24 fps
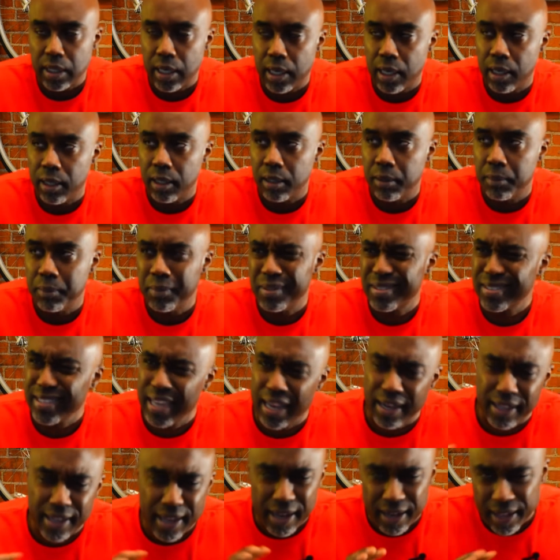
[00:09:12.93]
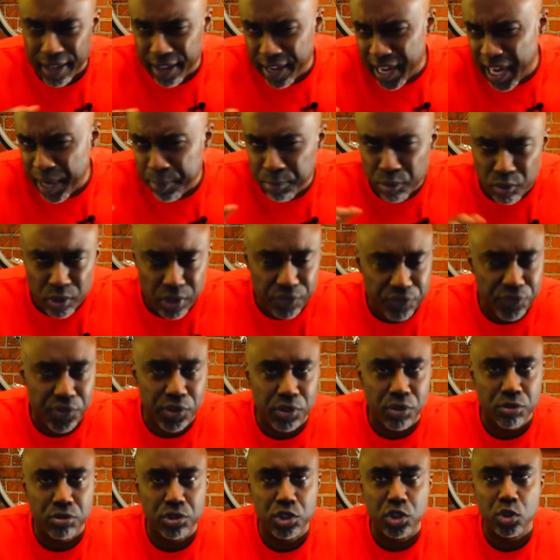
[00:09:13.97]
Um, it's kind of got an ambery
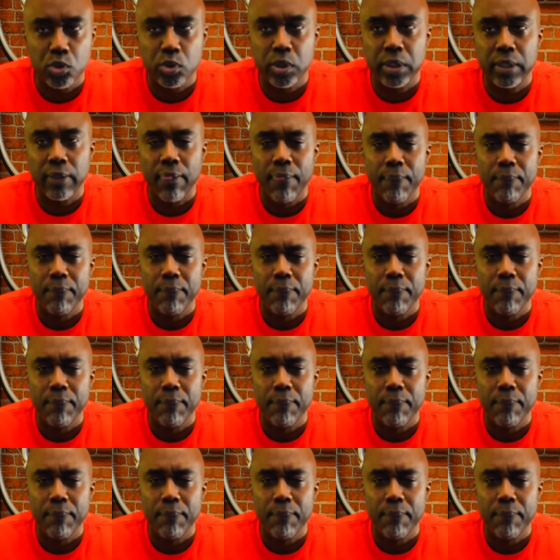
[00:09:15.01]
feel to it,